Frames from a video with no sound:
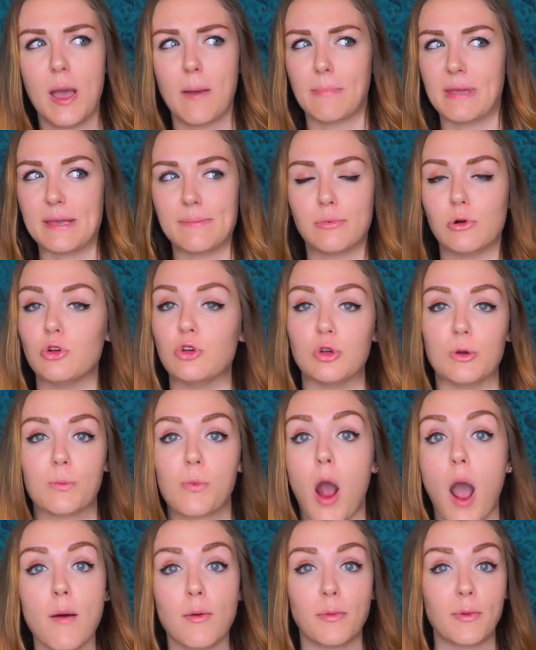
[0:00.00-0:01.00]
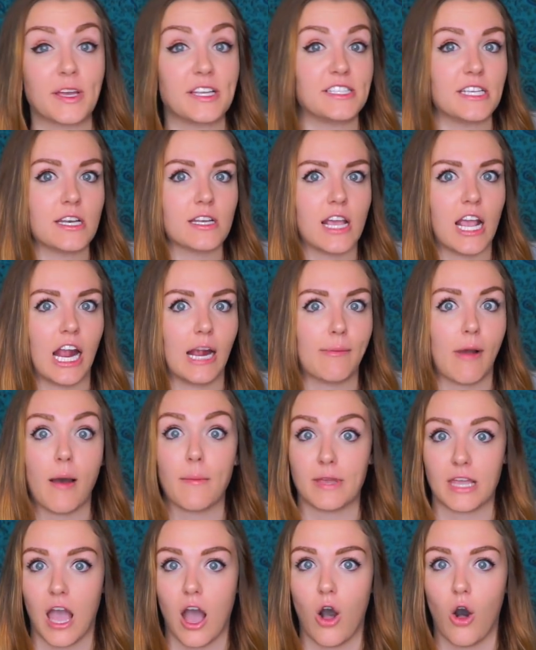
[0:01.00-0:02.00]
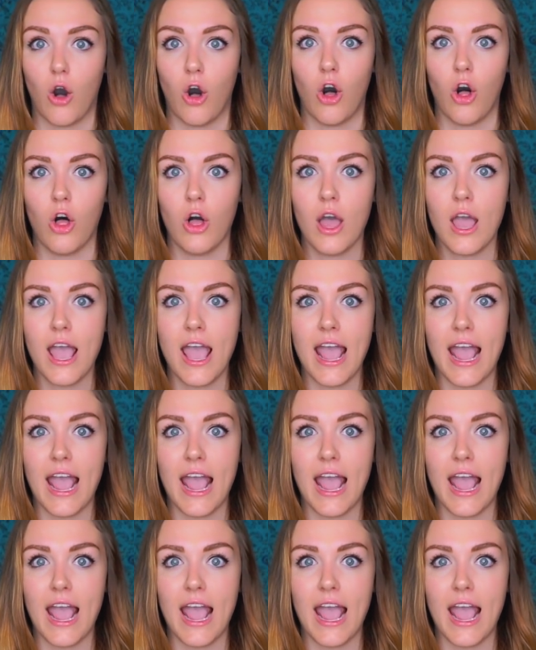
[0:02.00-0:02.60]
people who probably didn't care about me at all.